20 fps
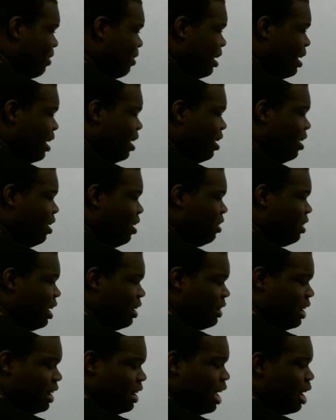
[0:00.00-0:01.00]

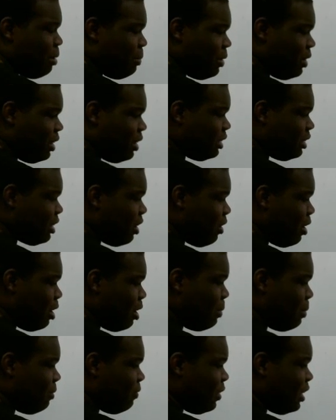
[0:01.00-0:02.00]
the neighbor has already
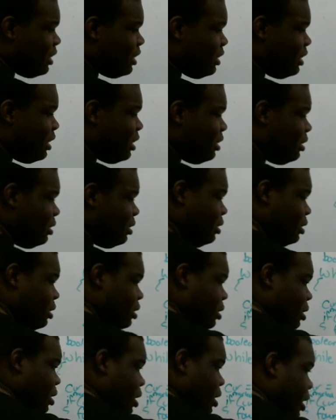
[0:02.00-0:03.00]
been visited.
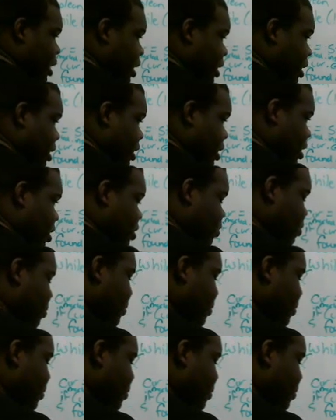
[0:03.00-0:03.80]
Okay. Here's one